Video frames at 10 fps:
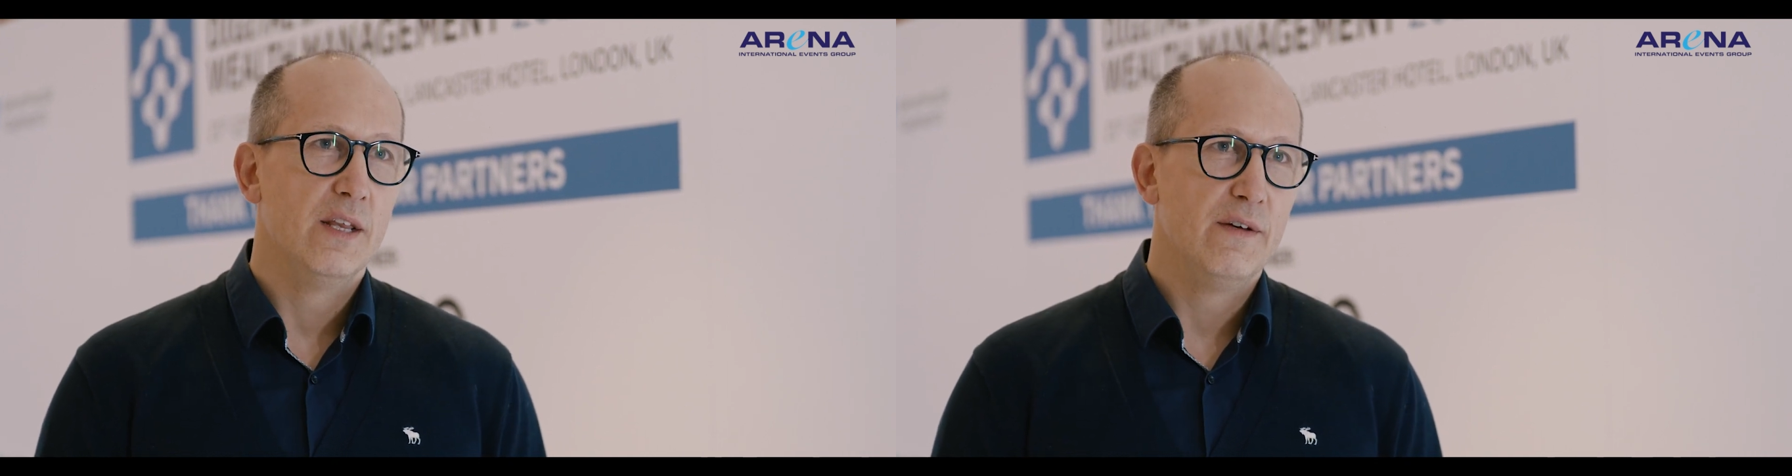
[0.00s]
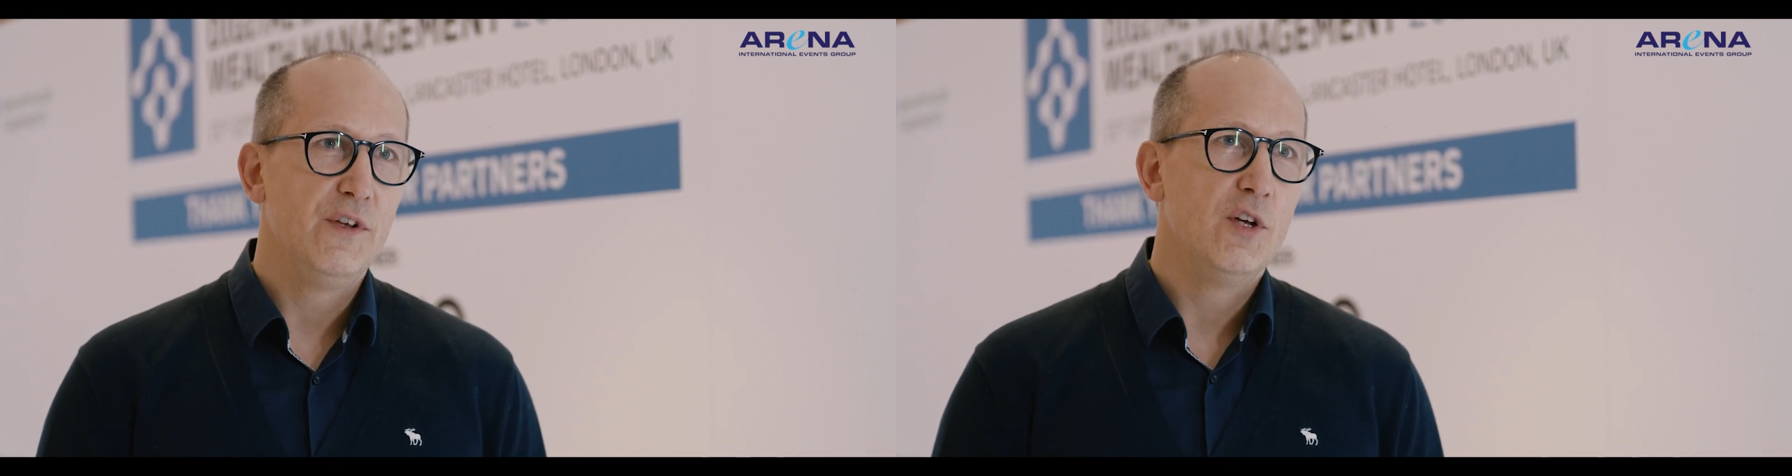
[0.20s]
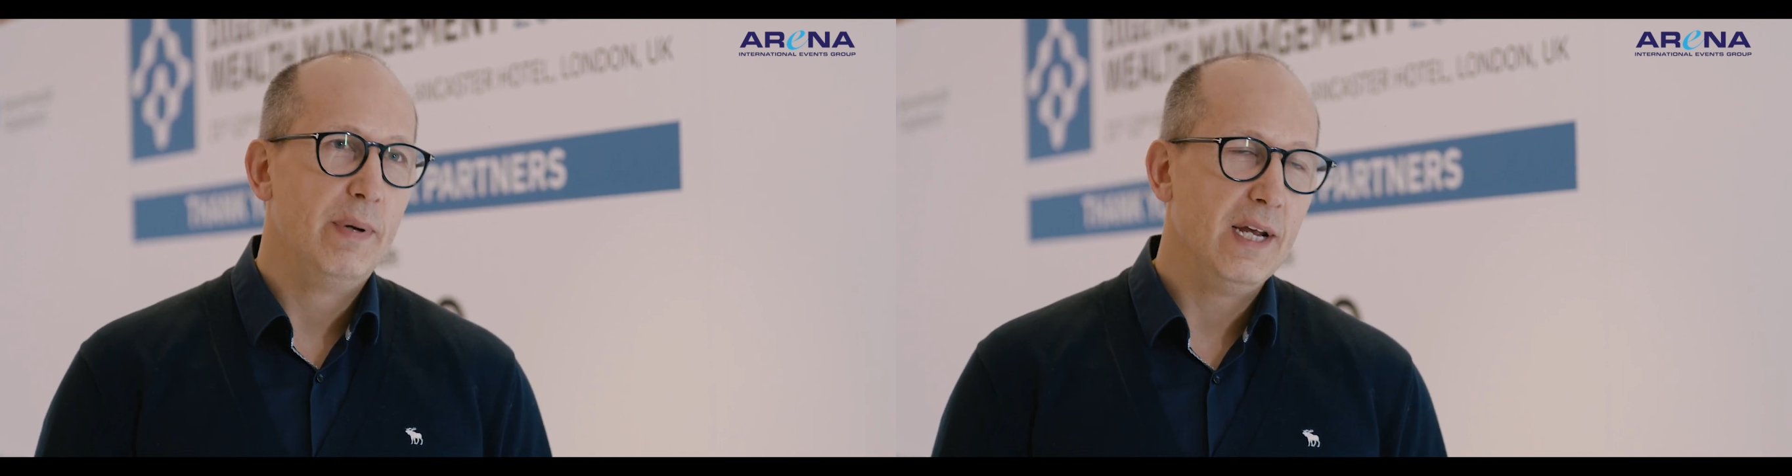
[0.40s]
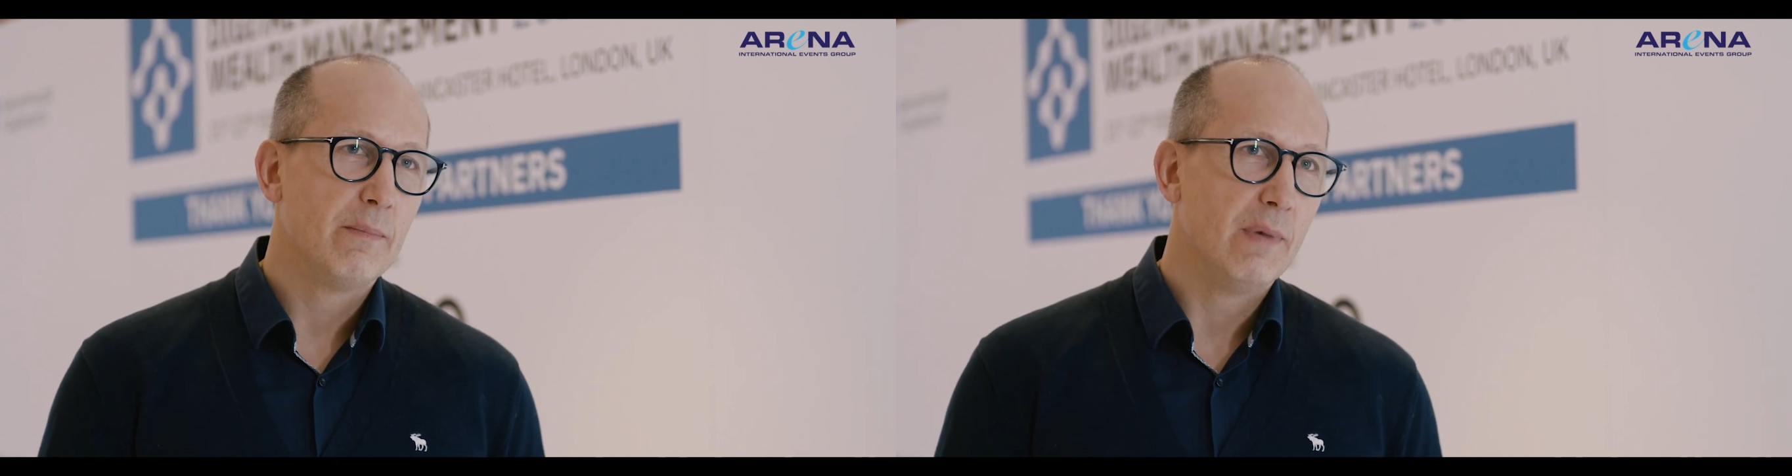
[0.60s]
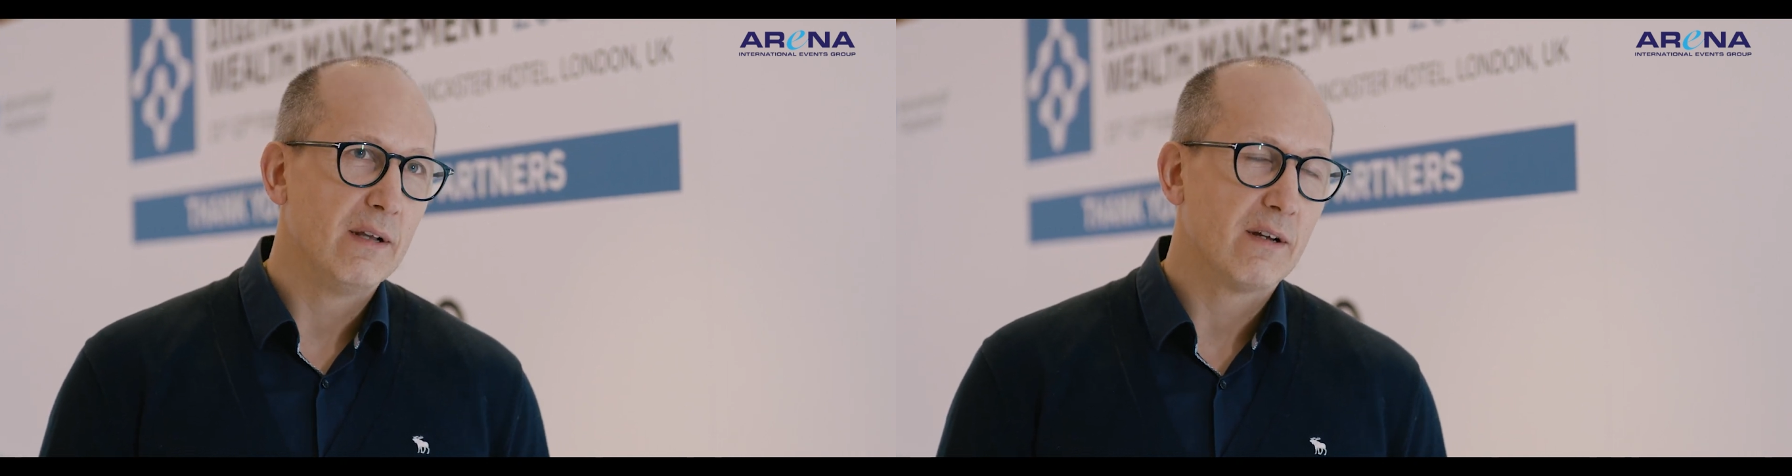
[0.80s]
The view
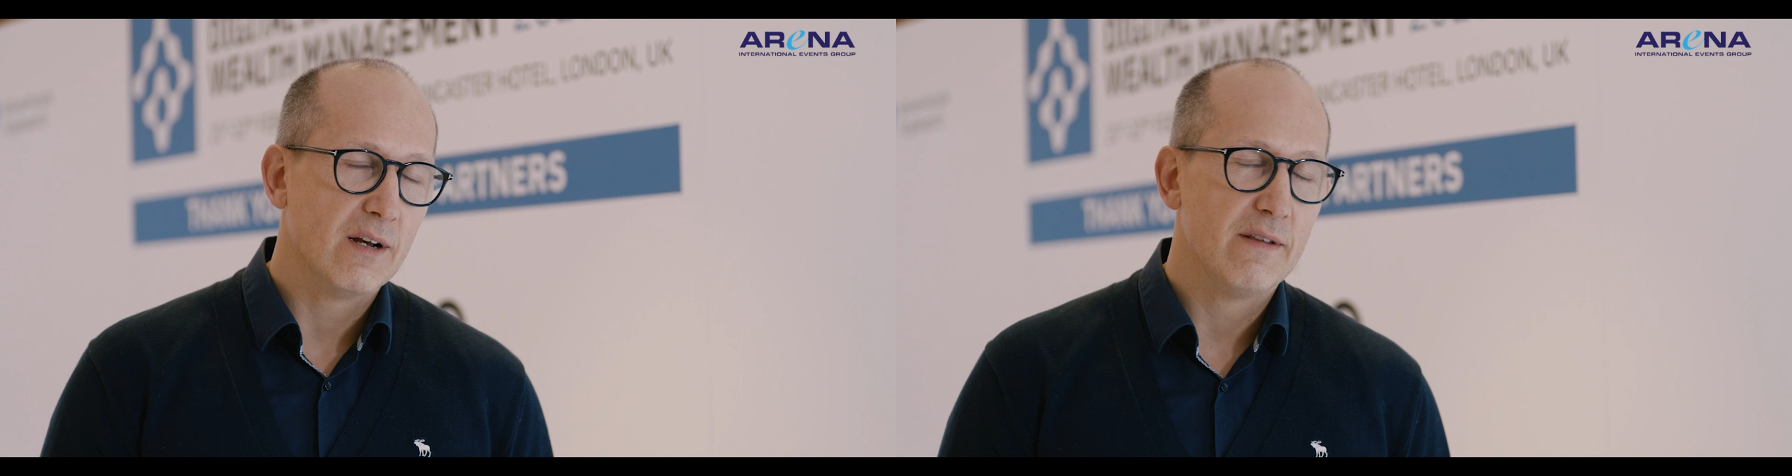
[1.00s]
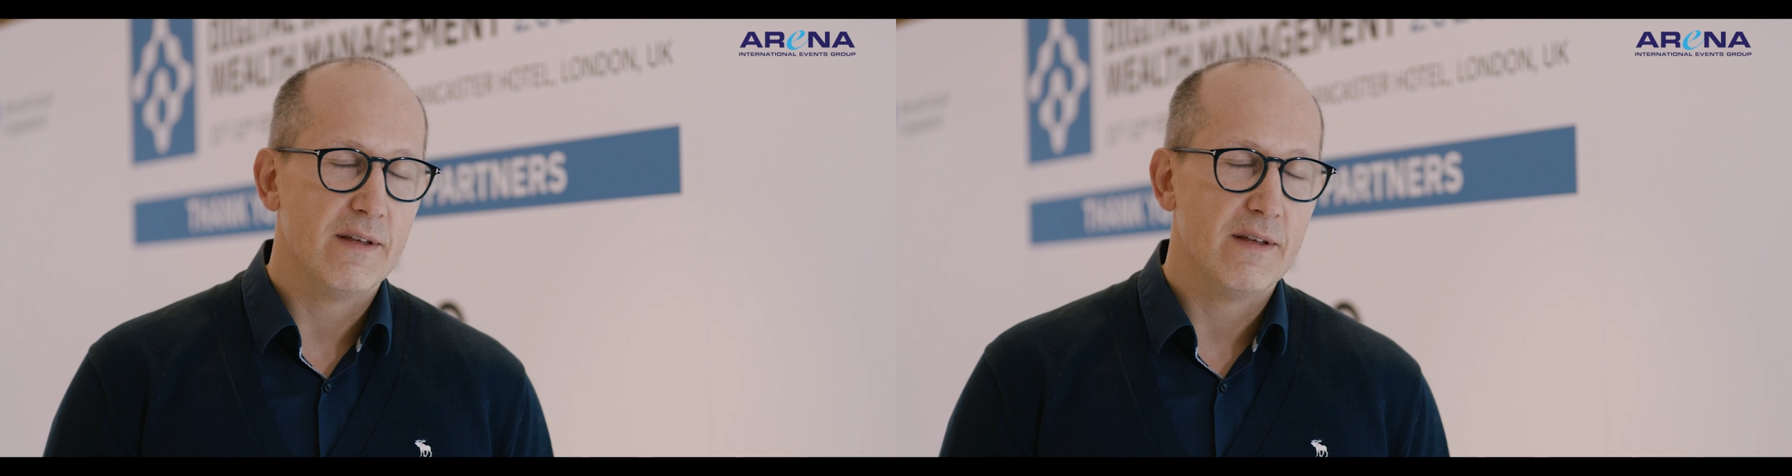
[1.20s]
being, and kind